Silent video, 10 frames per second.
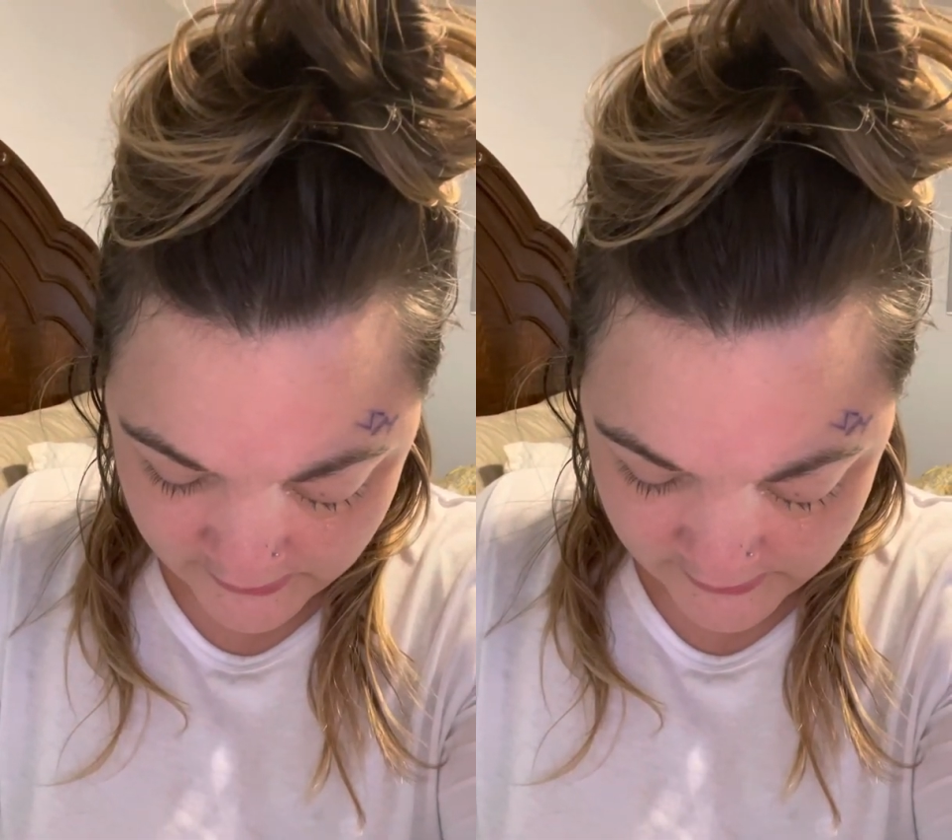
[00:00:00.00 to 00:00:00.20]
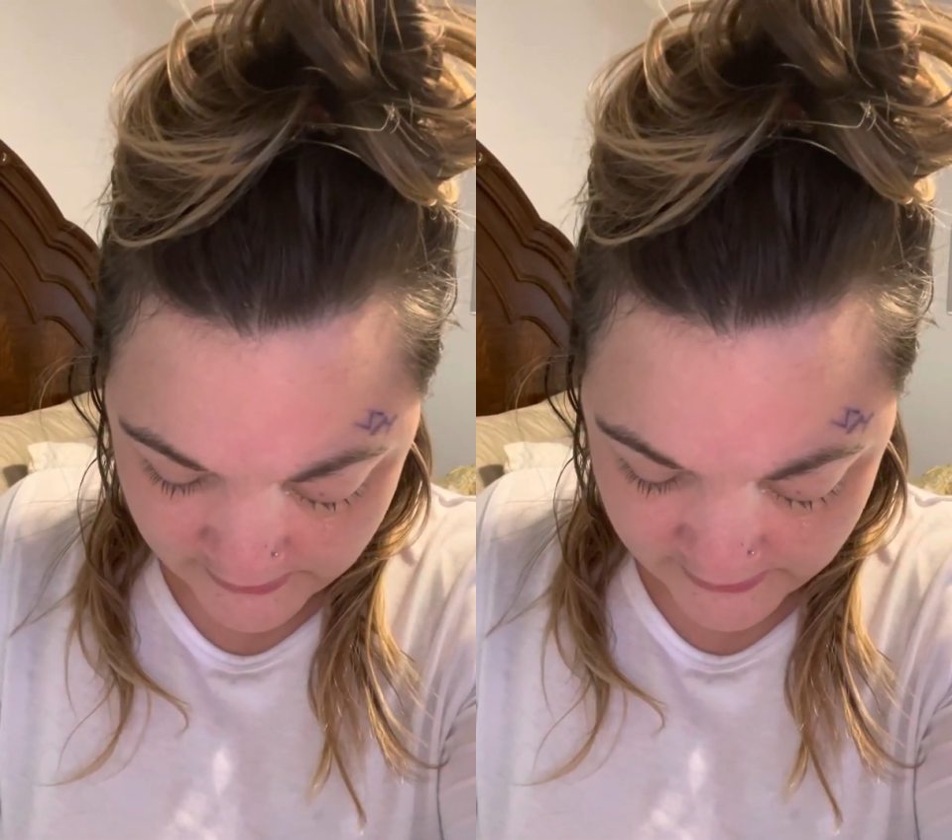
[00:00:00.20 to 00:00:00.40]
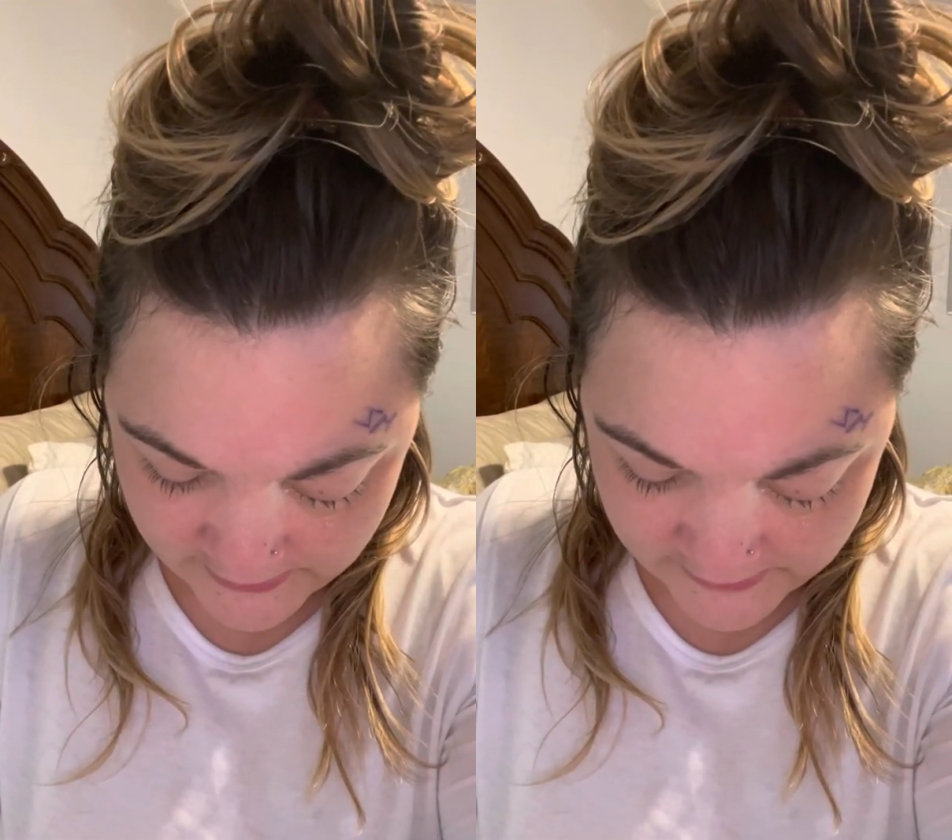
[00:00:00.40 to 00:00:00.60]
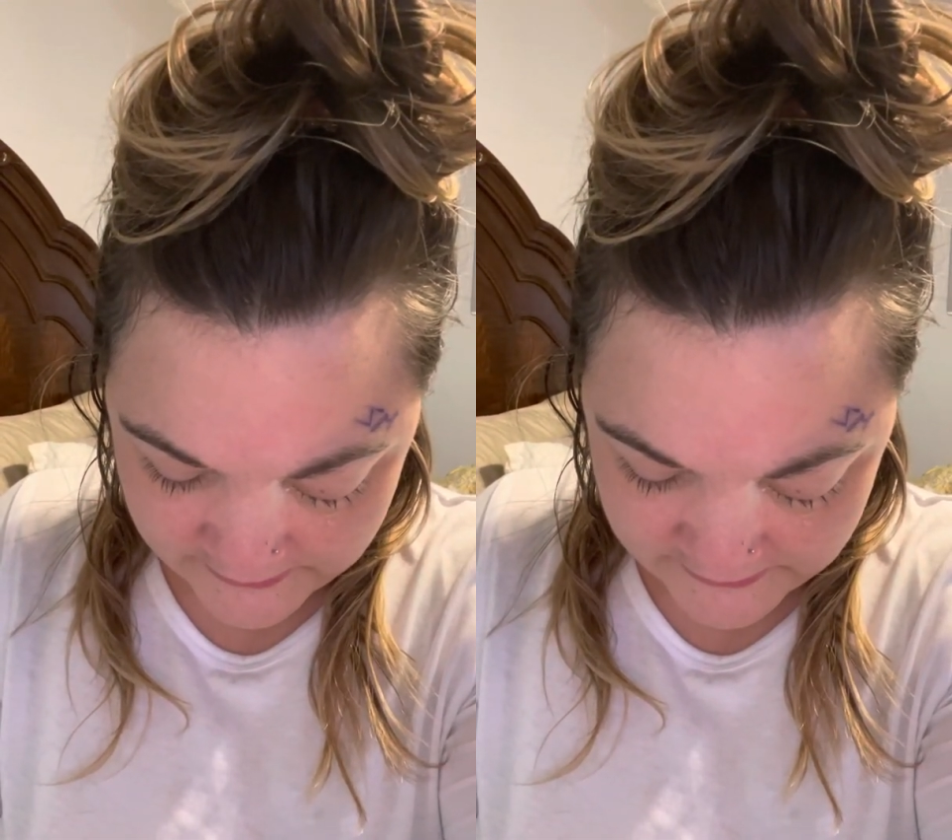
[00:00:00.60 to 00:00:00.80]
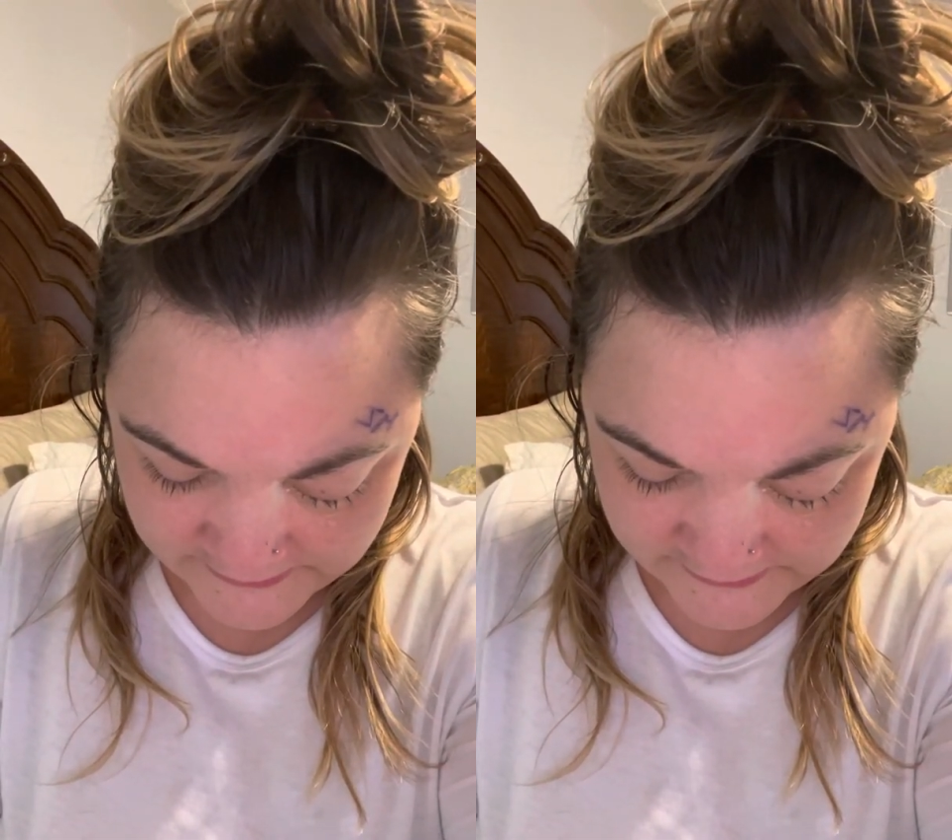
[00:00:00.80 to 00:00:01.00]

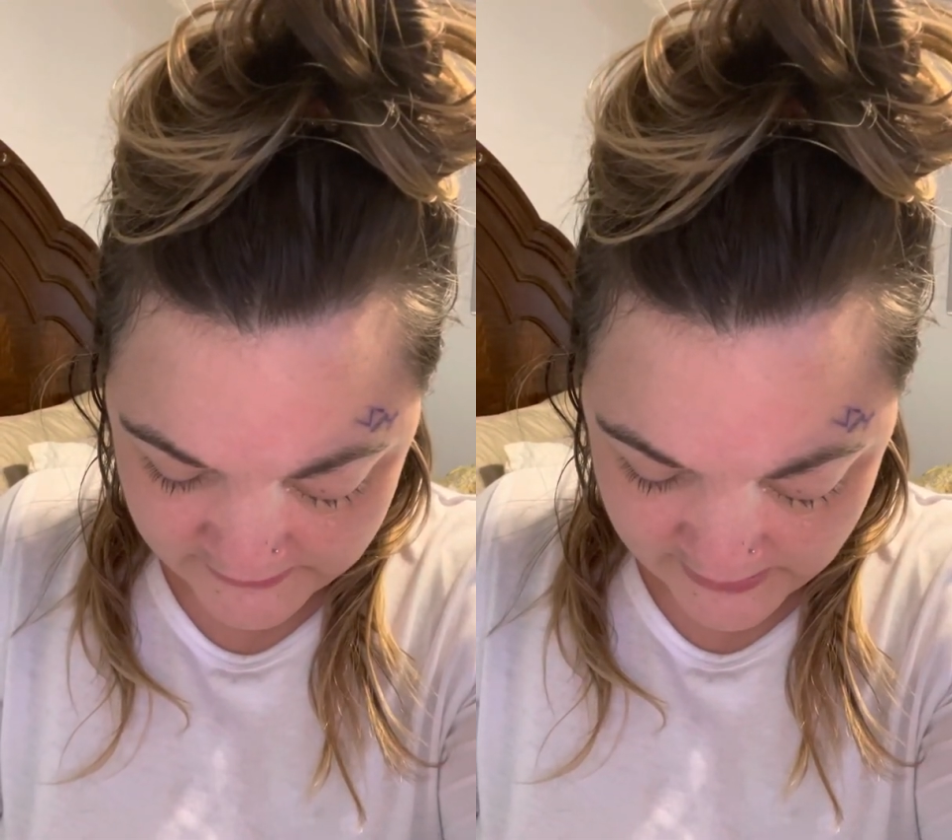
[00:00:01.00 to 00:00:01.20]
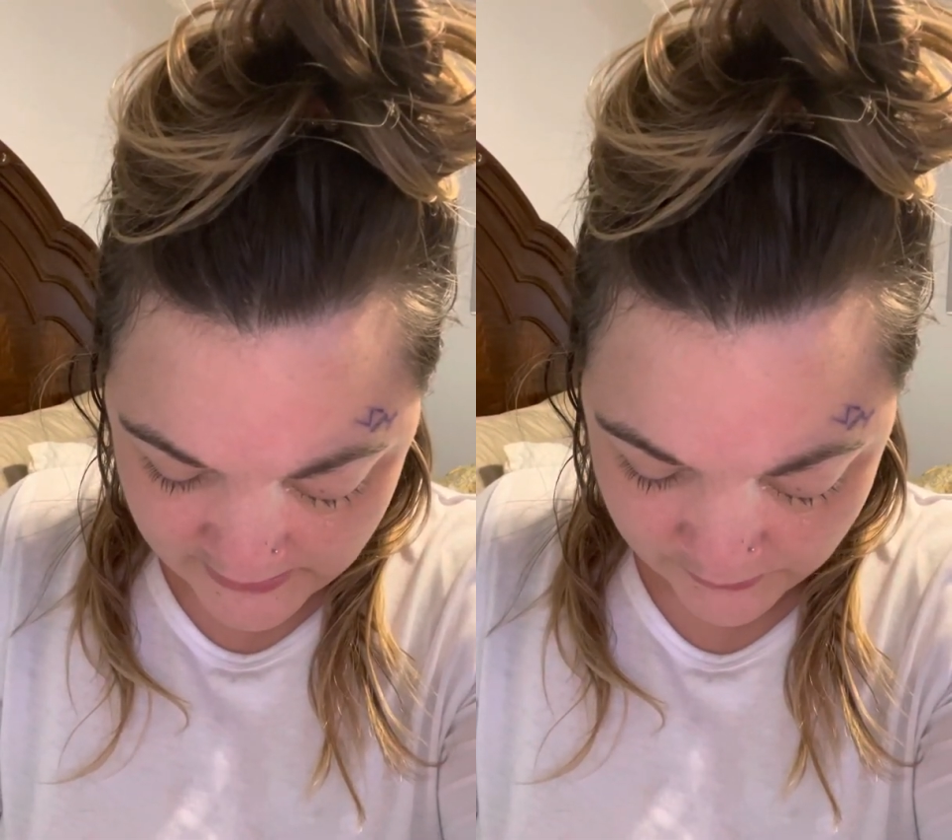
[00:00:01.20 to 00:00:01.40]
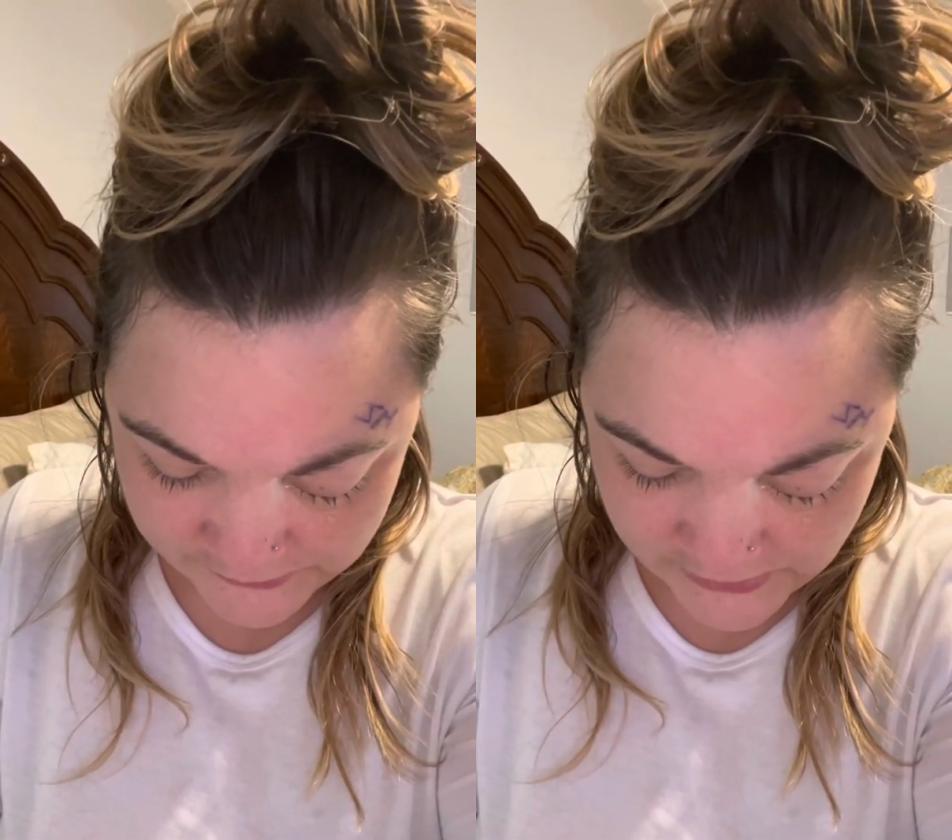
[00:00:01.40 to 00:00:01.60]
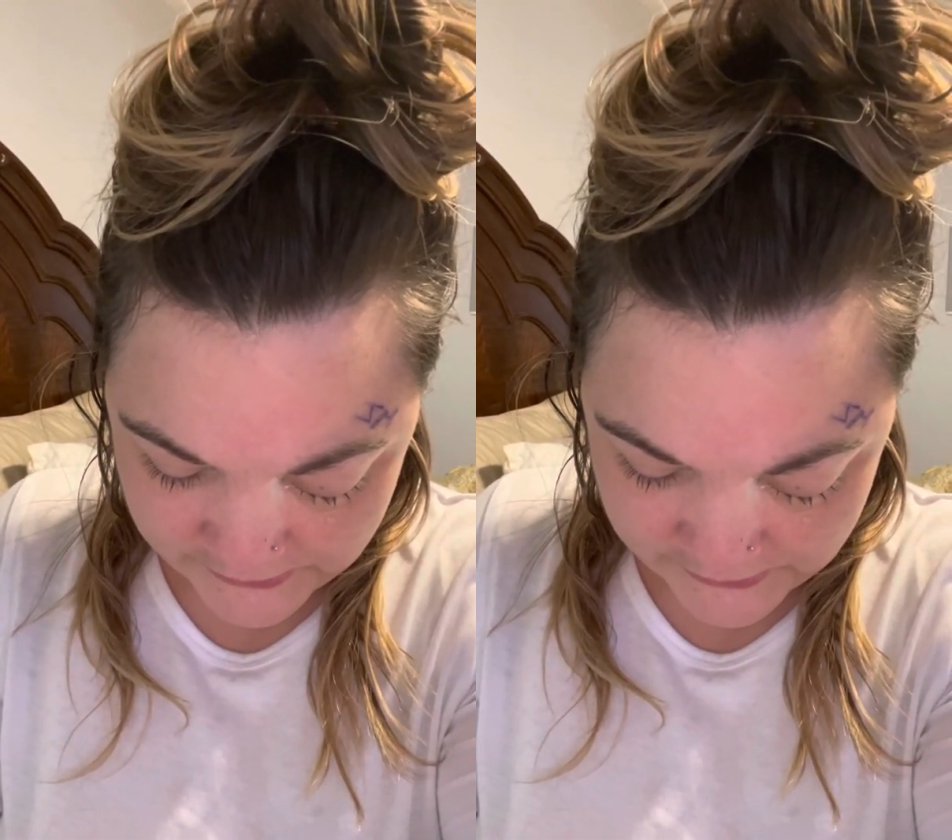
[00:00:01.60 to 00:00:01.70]
And I will talk